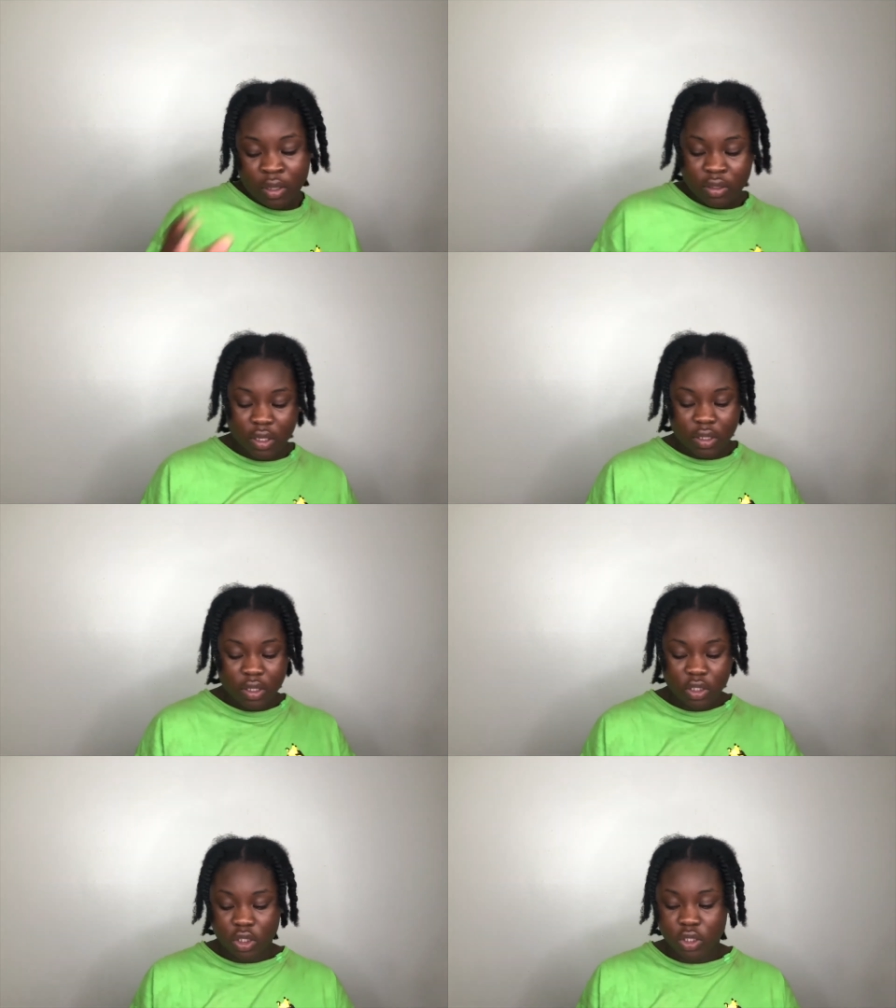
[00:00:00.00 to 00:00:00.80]
the
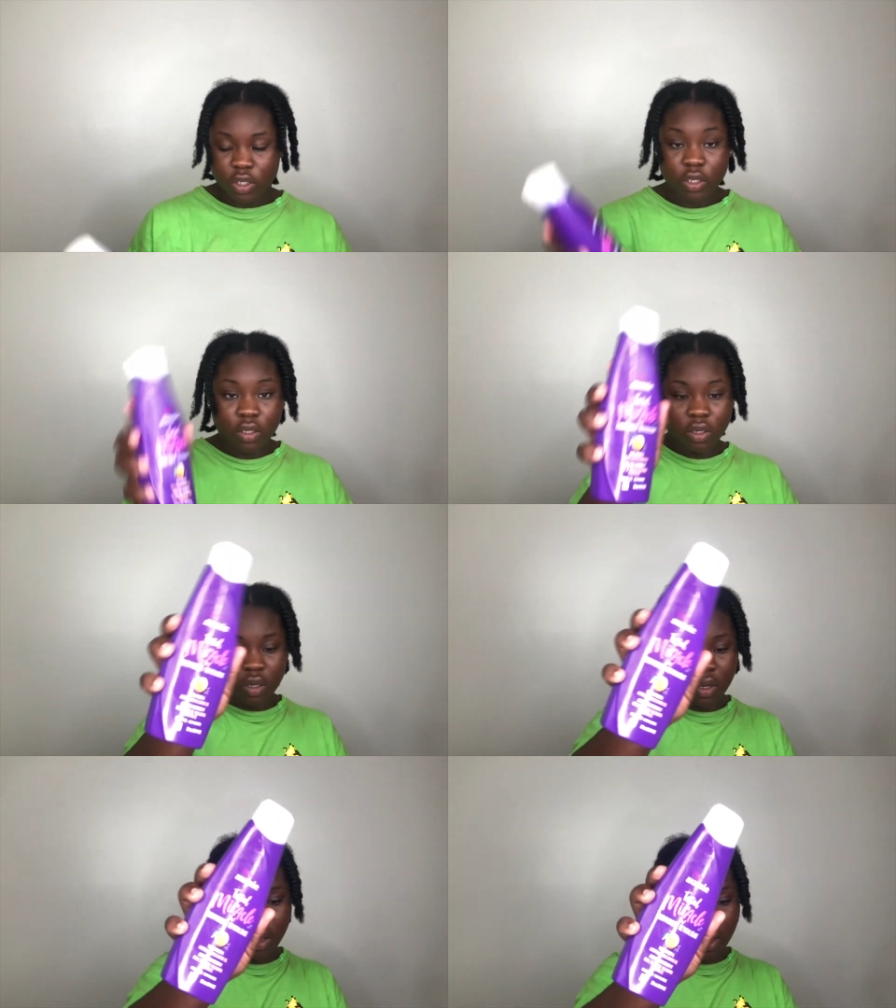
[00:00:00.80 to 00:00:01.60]
conditioner
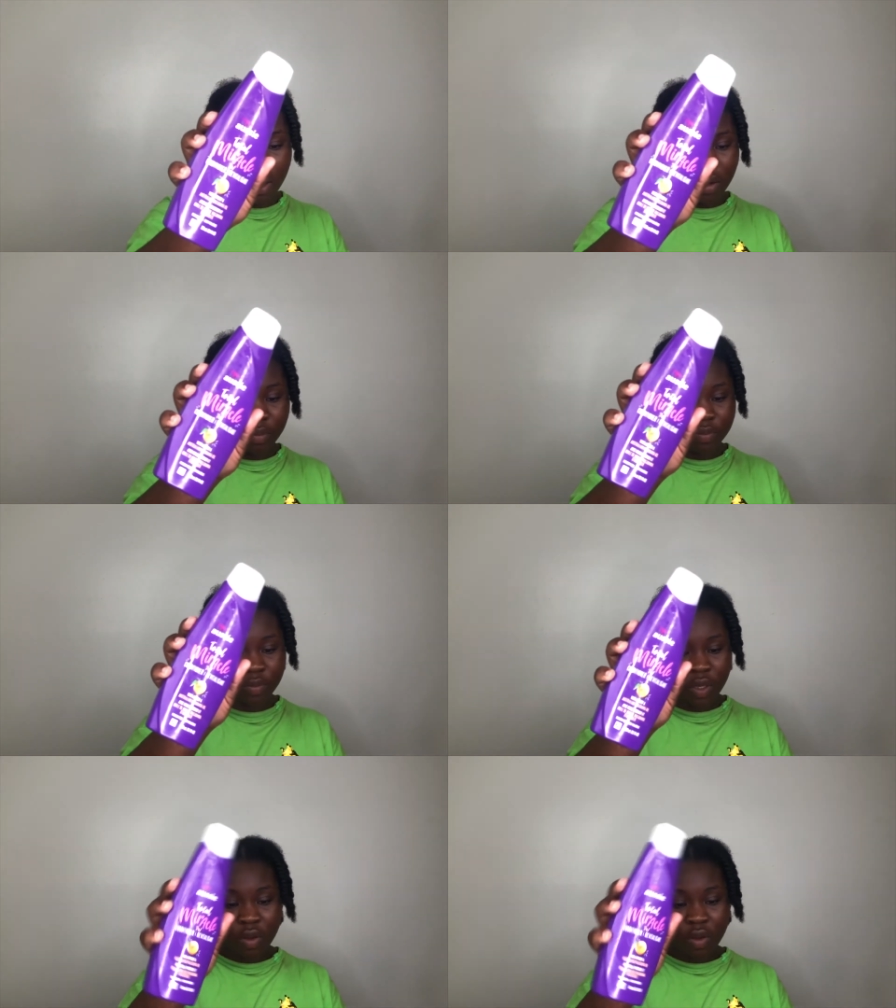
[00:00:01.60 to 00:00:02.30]
um,